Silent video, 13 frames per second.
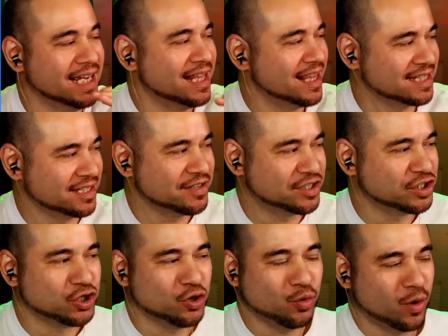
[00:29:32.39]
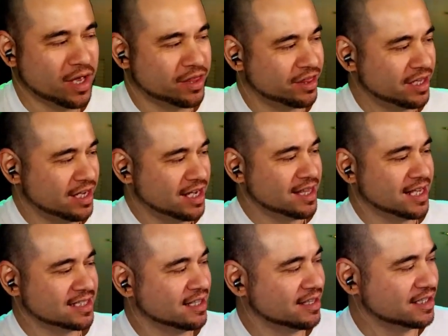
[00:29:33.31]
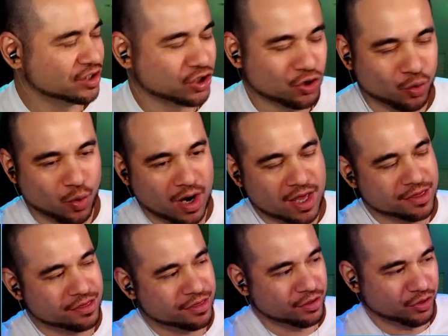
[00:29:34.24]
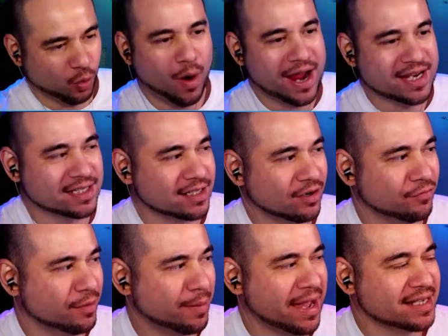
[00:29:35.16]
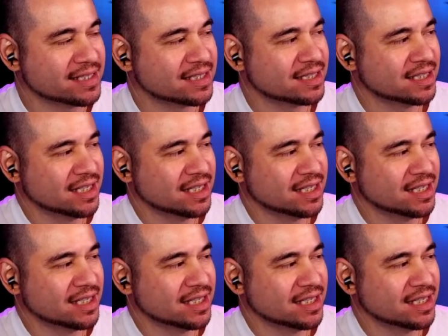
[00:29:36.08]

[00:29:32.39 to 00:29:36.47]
that's nothing to do with the weight of the base.